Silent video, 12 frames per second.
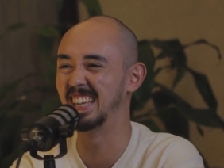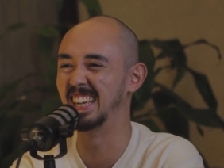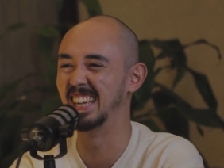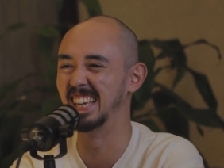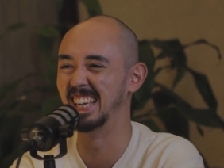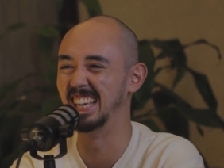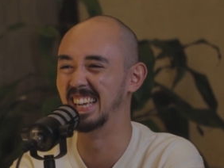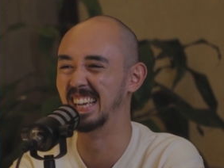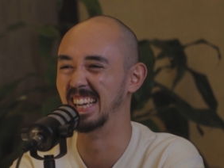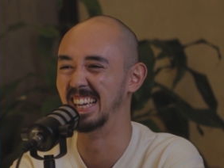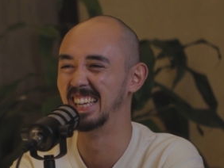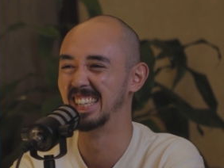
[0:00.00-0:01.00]

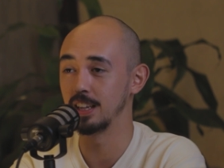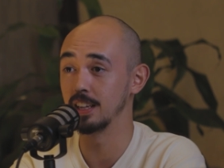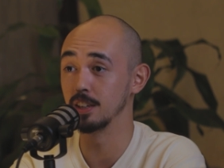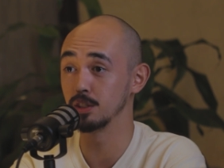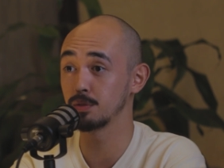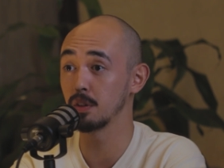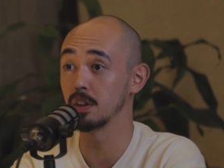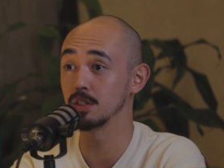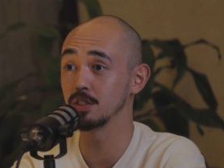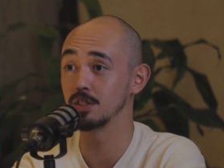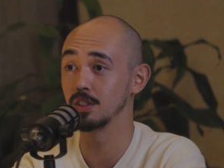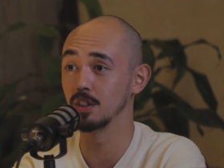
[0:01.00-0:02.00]
Yeah. They hit us
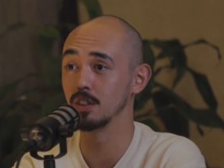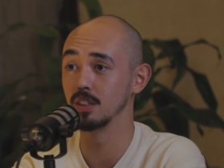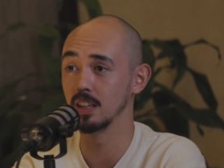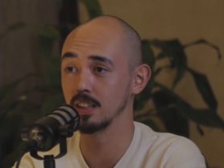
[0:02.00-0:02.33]
first, you know.